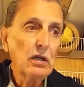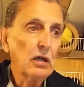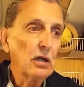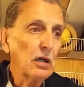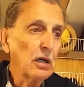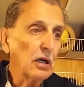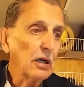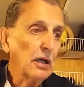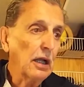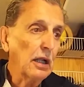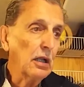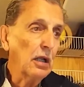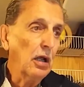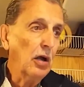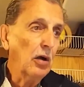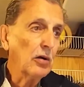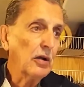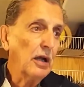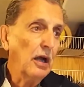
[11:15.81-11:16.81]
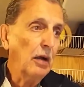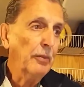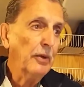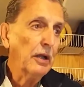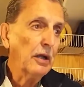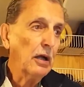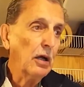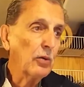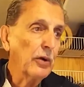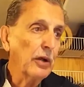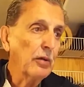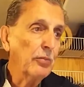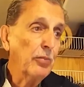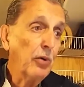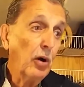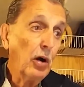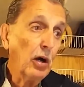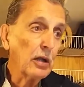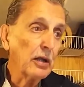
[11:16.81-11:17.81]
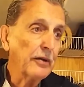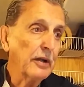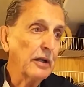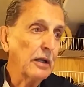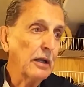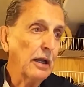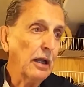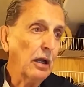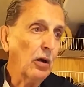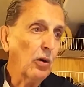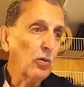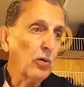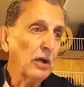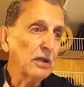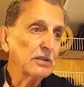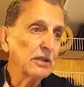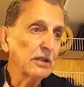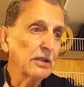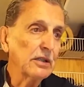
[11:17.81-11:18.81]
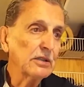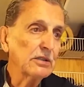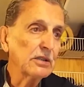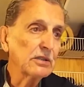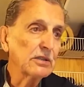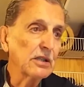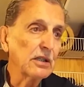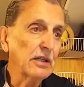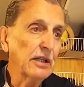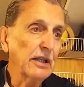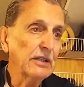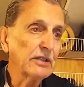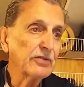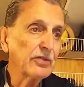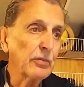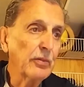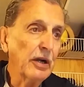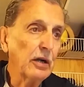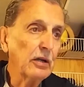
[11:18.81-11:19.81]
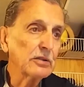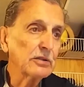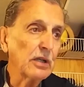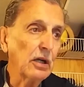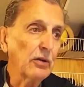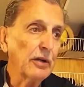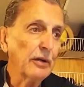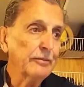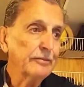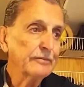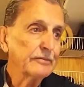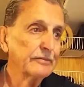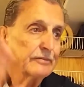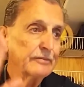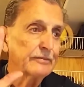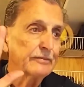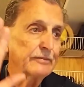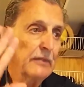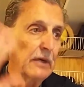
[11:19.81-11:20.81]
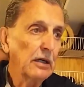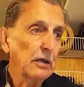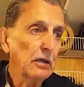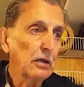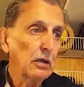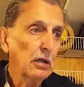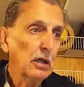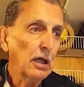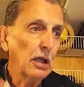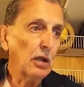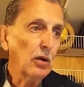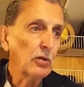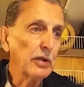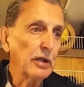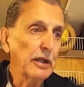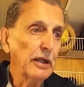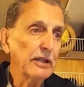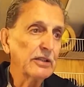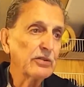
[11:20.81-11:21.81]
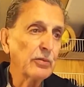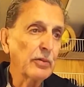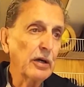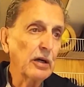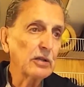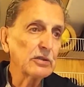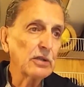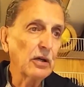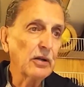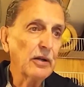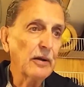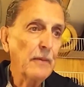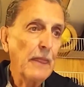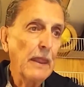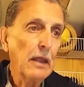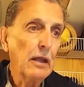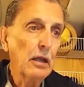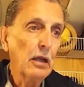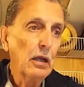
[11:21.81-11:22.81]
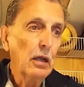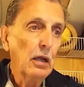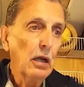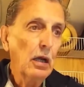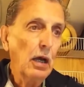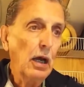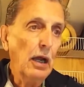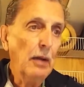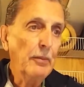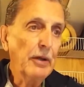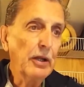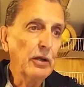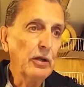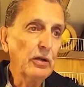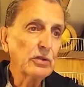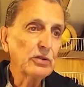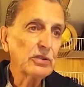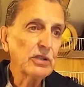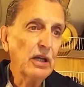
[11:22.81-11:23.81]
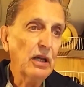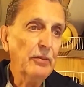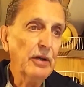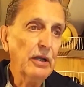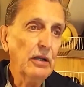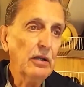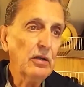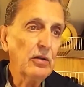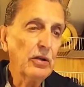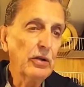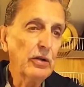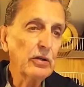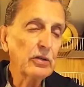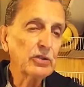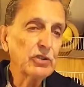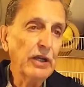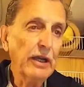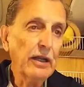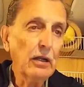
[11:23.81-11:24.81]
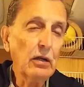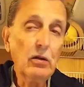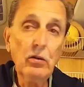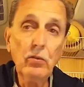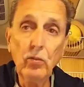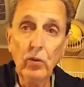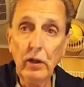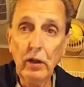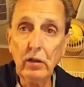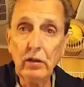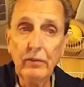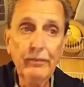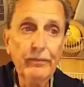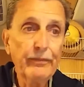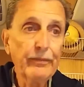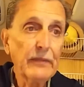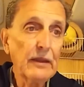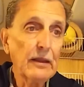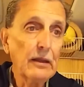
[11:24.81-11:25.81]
Uh, got a long comment. I'll read part of it. Hello, Rusty. This is Denise from Arizona. Hello, Denise from Arizona. I am a new subby to your channel. Welcome